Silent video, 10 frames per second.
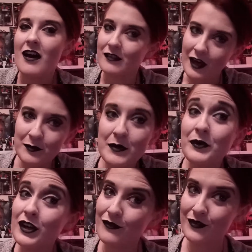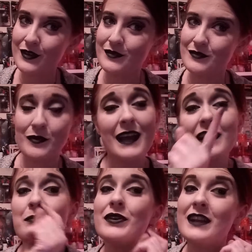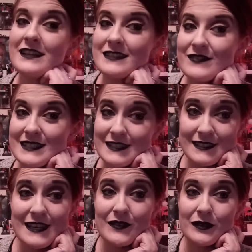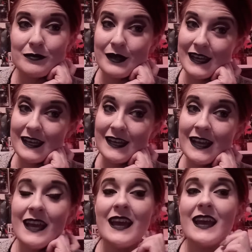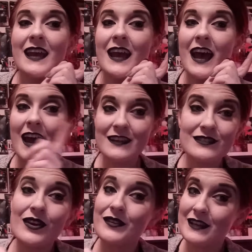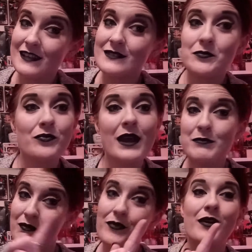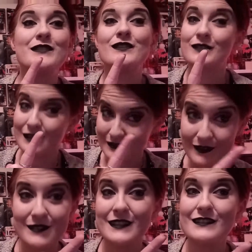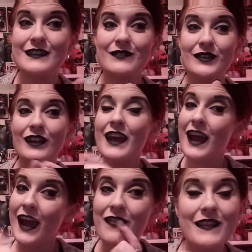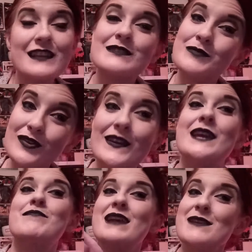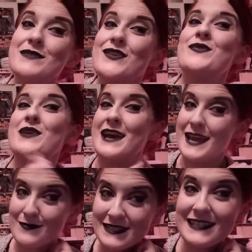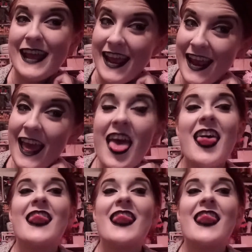A lot of people are confused why I didn't put 976 Evil, but I saw this way before I saw 976 Evil. And this movie made me who I am today.